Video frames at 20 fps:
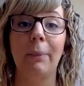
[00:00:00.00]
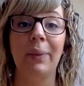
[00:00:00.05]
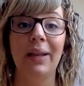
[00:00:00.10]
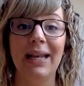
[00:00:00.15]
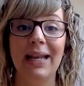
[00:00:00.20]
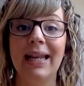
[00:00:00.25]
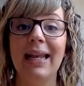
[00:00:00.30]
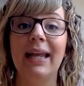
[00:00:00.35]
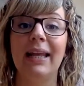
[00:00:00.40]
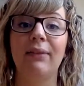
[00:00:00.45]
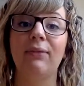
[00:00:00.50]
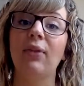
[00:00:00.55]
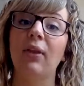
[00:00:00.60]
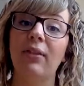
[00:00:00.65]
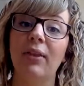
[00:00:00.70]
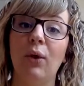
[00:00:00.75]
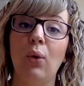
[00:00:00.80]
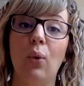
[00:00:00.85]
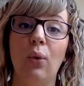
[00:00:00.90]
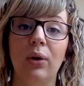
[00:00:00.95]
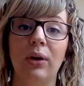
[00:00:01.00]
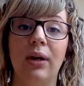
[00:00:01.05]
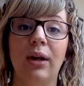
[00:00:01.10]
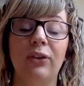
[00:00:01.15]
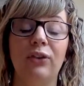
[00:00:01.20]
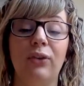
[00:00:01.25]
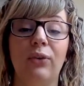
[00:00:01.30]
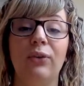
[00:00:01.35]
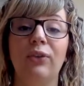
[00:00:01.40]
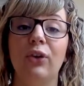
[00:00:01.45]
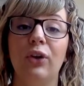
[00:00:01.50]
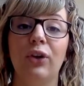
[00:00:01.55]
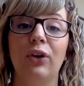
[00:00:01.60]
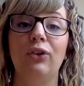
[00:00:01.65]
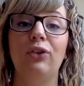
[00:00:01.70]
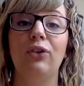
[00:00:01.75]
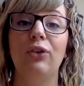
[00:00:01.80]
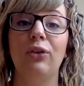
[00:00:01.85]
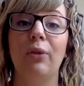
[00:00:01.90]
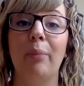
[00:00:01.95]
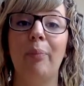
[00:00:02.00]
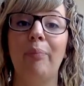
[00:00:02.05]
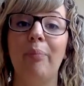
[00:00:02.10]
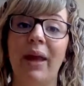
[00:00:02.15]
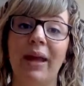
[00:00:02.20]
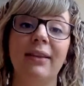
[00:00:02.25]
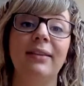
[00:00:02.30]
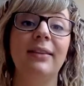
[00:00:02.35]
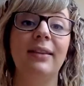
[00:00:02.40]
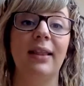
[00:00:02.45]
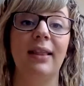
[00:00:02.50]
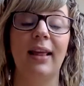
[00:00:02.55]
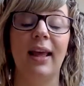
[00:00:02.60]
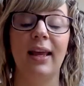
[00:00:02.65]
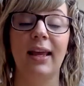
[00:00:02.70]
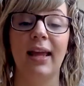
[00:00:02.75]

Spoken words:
believe that the organiser is going to do the best that they